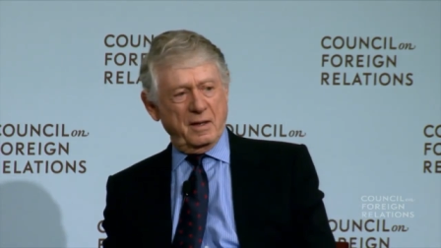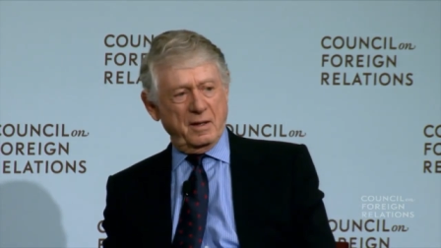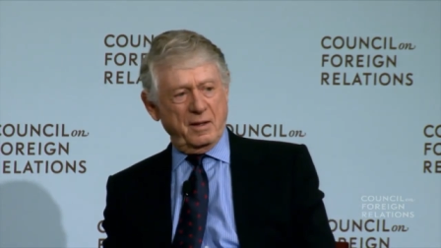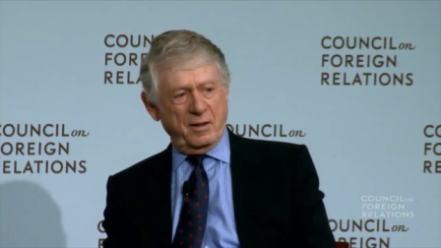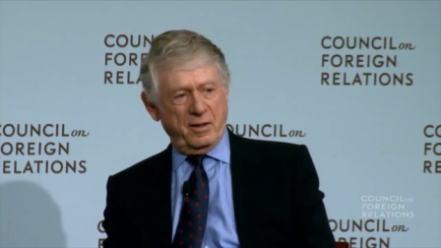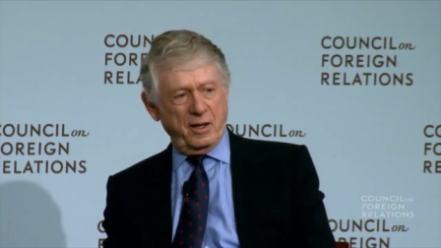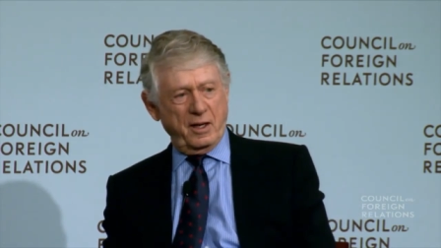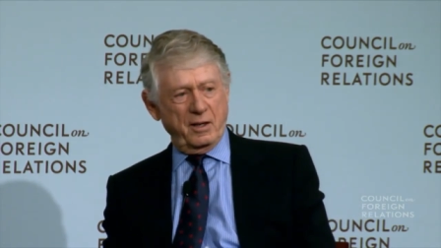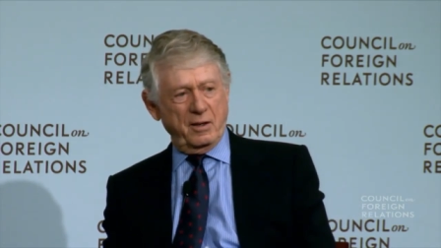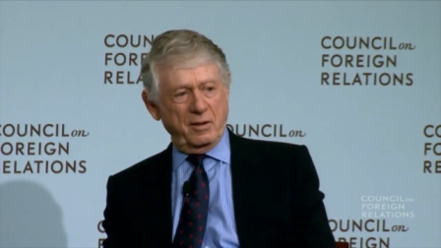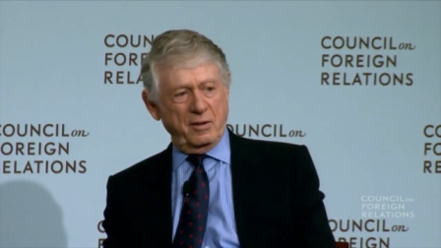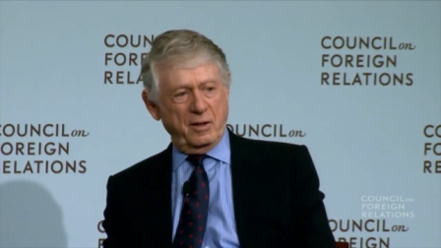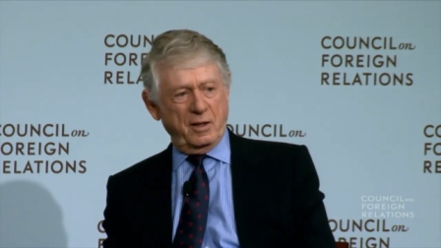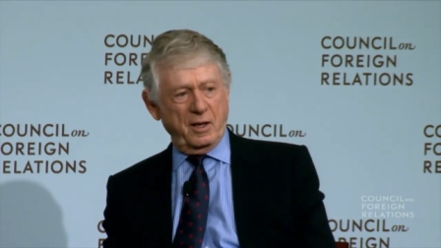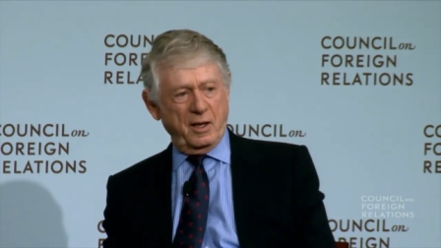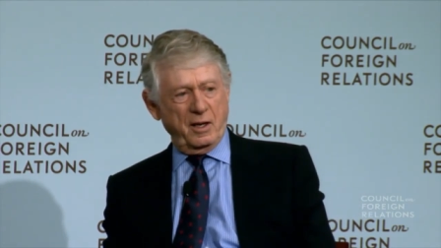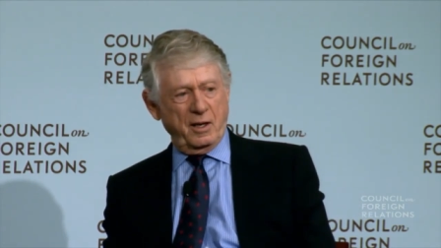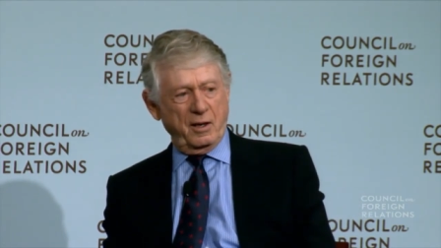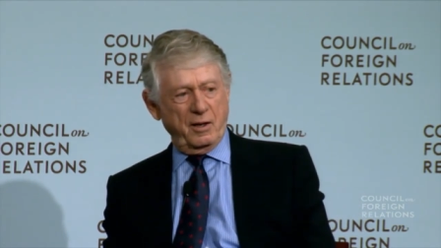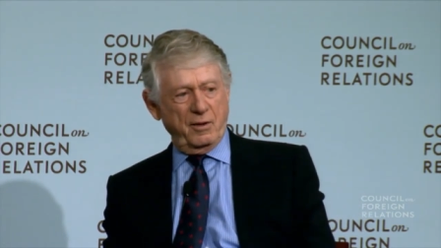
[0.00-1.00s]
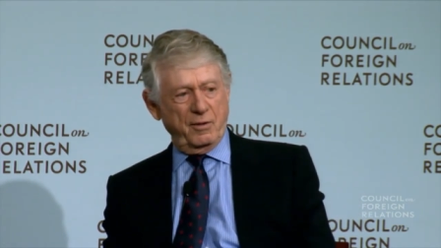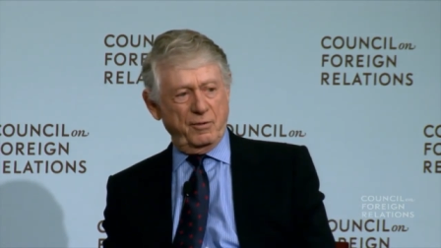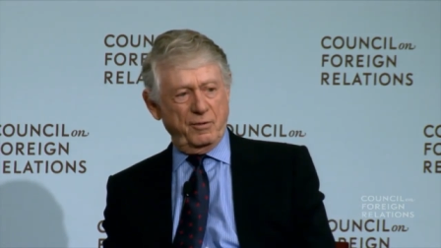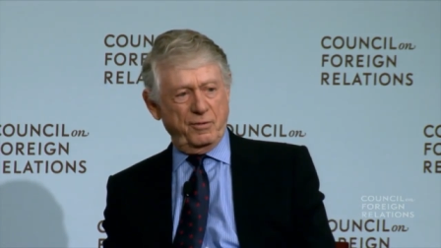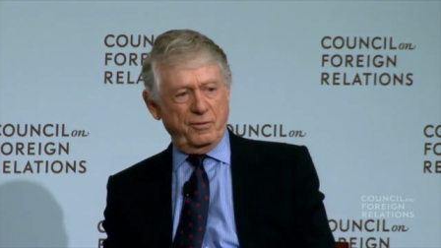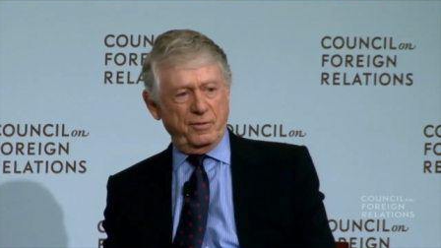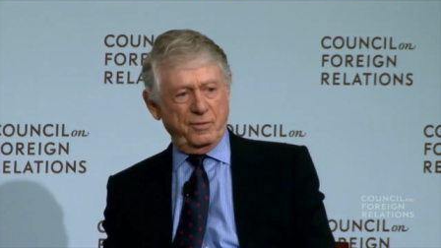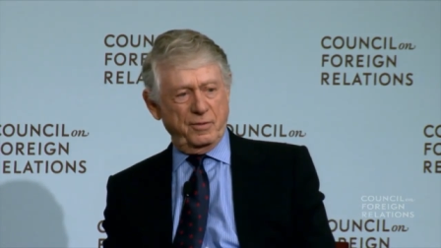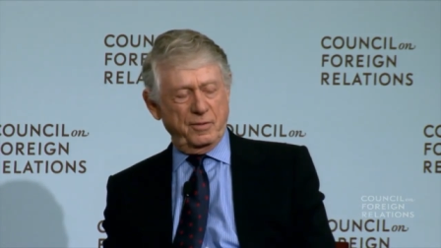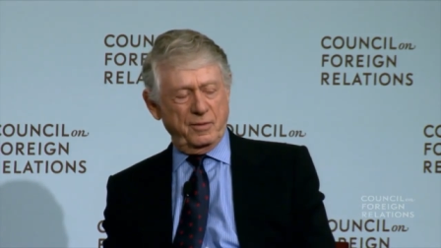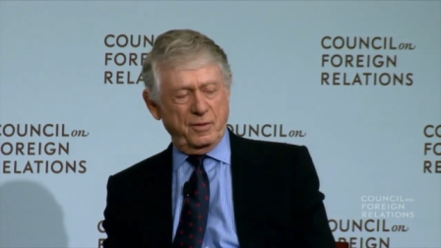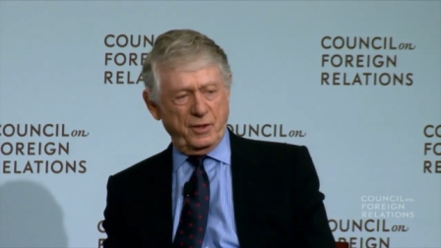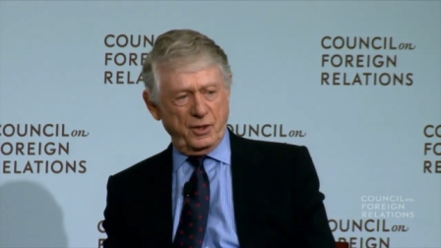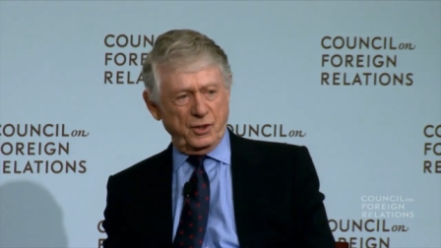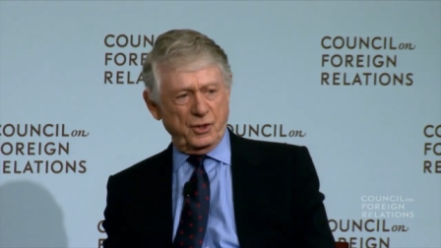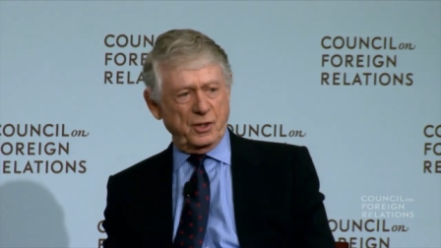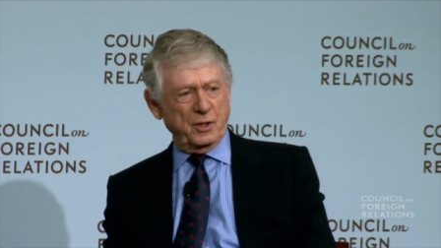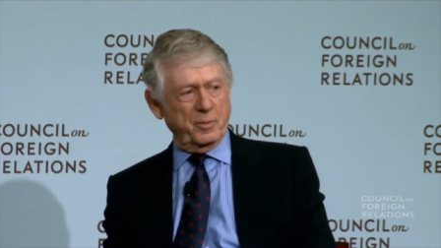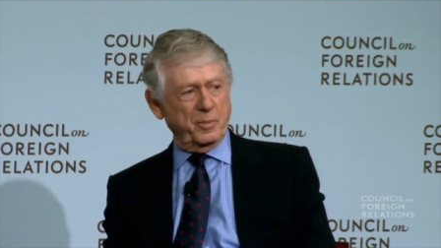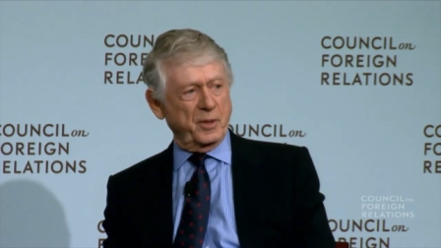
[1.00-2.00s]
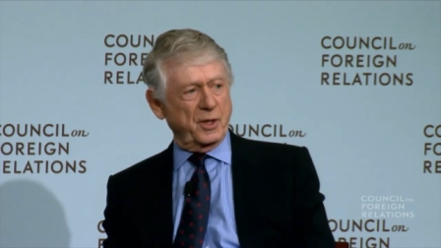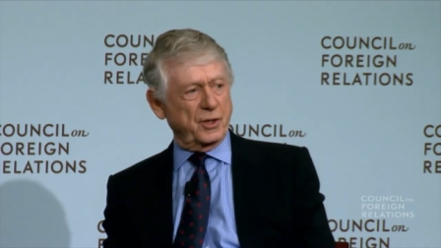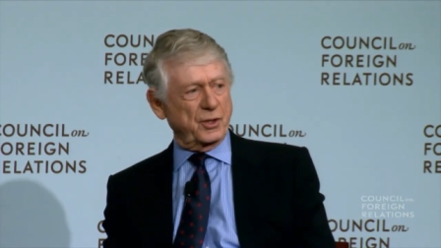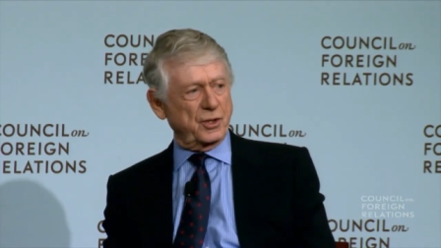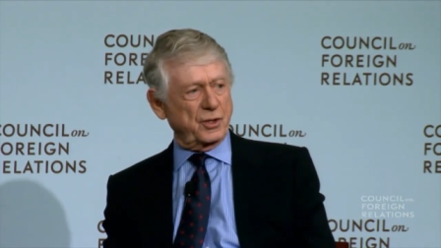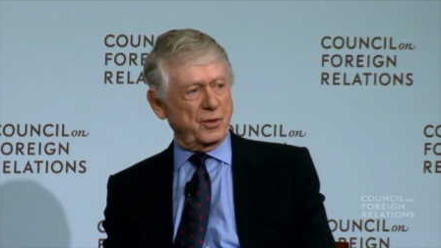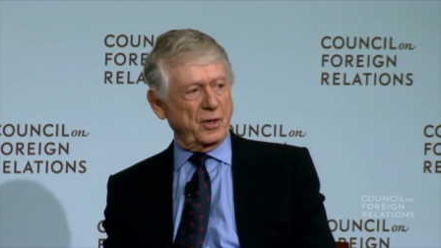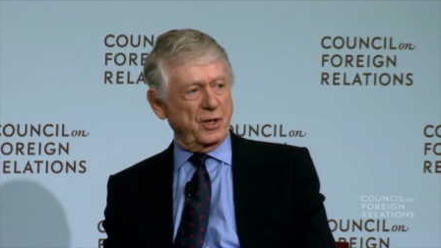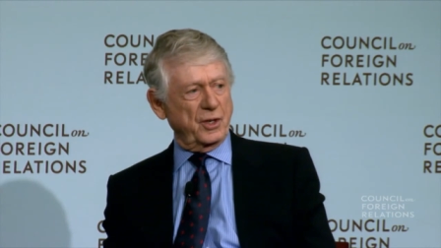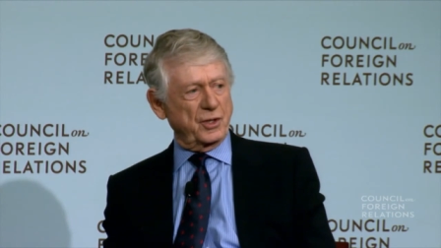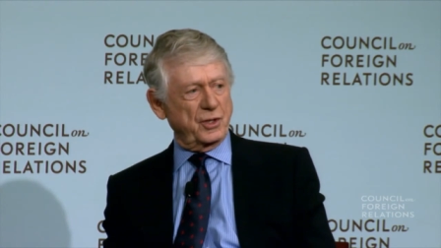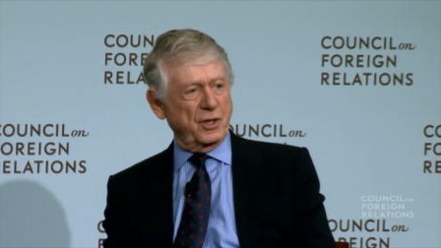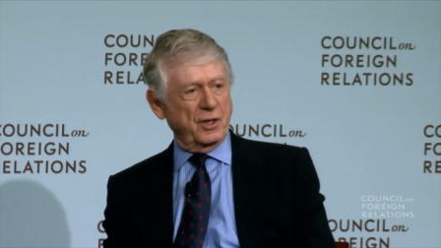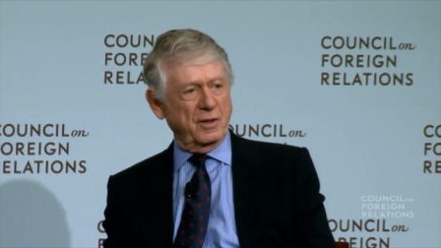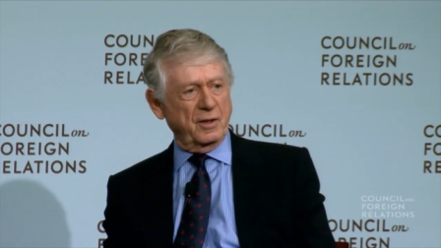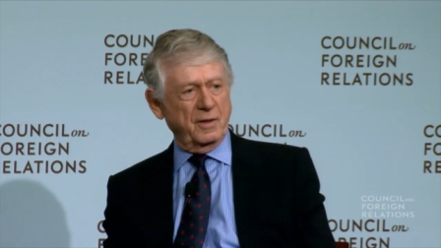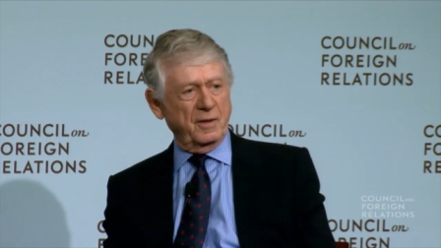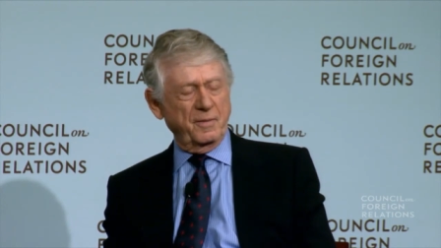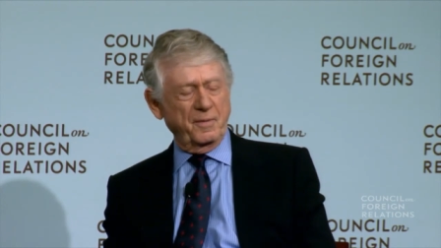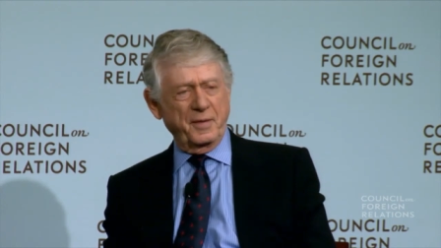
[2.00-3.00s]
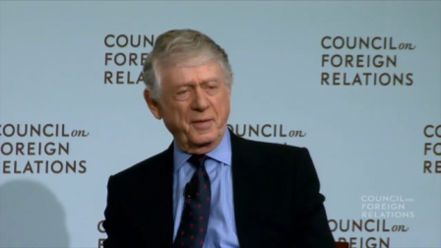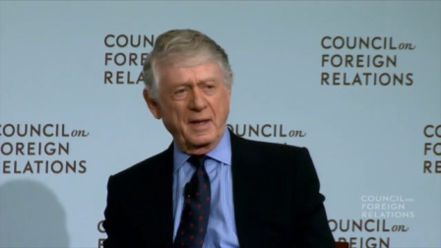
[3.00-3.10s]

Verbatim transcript: then gave this administration